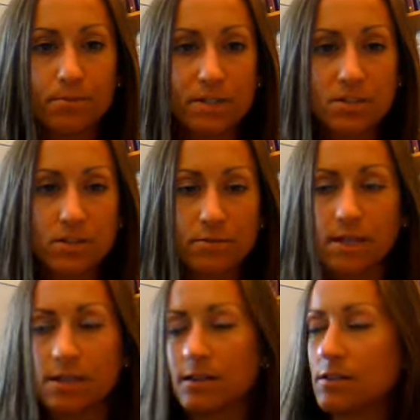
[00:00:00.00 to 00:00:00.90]
picture of
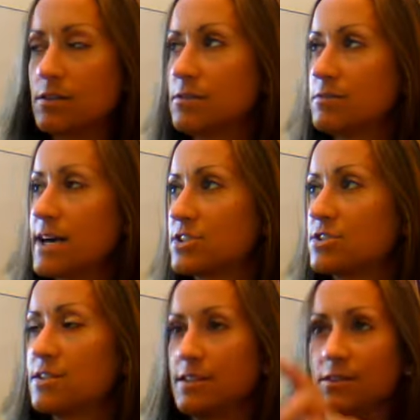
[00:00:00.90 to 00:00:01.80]
me,
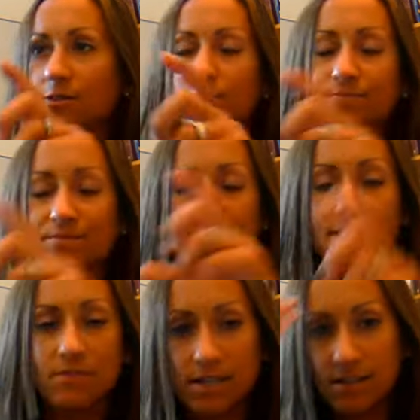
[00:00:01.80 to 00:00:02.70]
actually a little
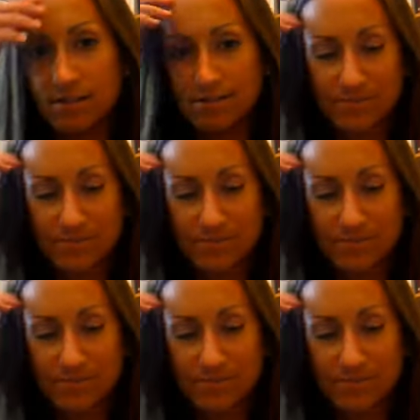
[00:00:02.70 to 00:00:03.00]
TV,